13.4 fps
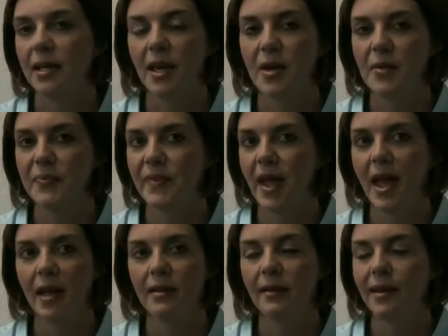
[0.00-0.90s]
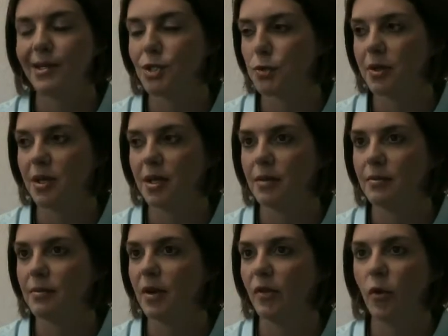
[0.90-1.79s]
yeah, I had lunch with
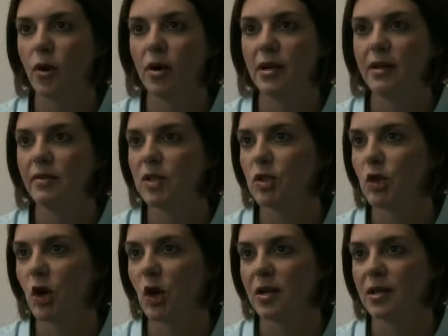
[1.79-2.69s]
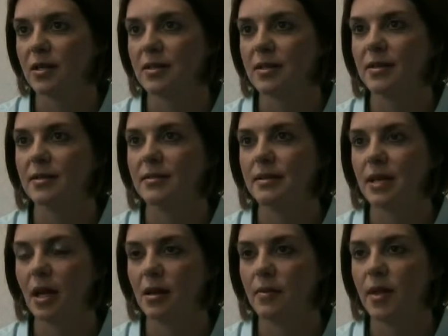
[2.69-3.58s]
him before it even started to
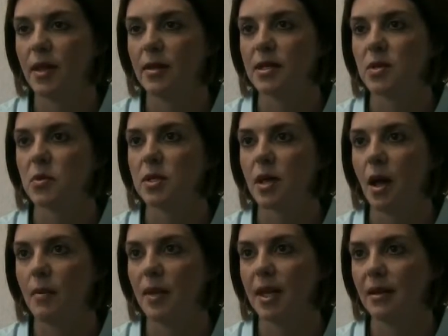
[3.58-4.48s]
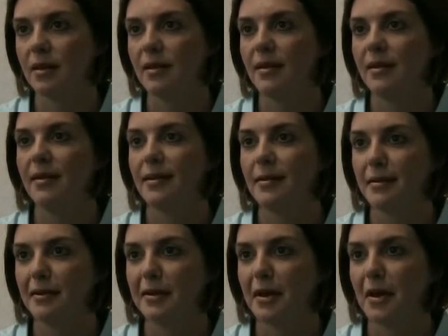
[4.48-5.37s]
tell him that this was coming.
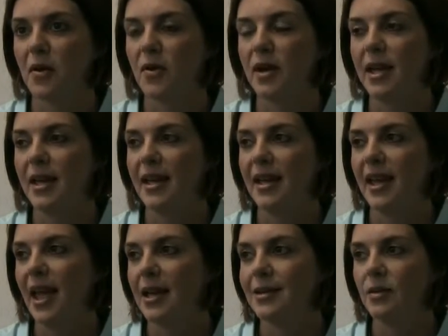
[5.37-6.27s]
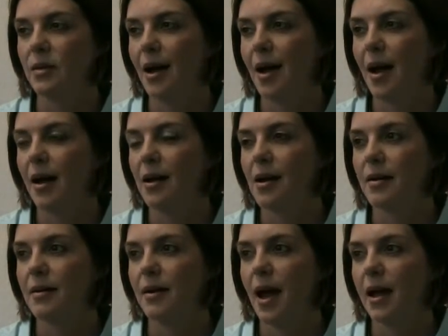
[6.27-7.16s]
So, and
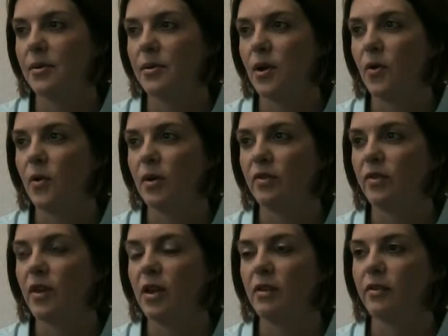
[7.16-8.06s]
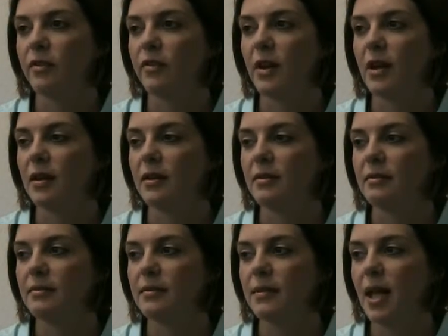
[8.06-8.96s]
I don't know if
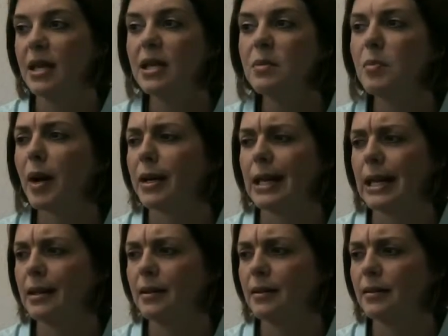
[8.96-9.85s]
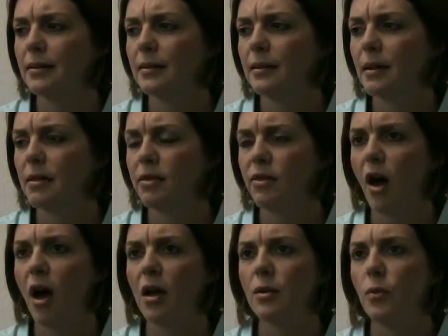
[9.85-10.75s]
anybody
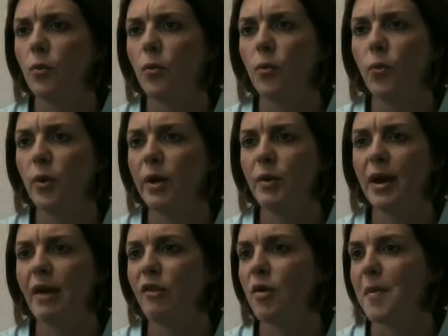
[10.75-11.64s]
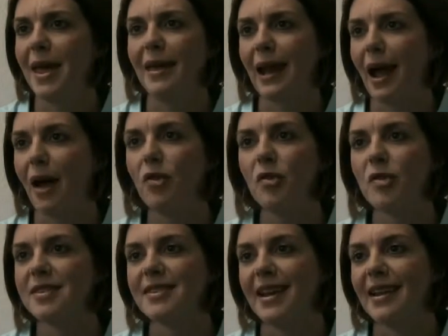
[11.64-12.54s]
thought we would ever make it out of
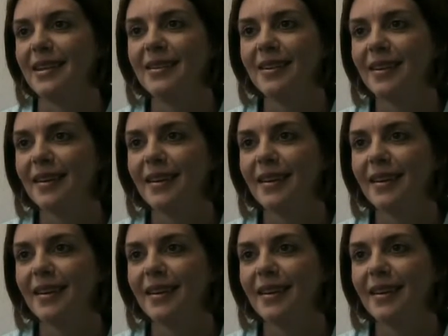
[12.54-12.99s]
the Senate.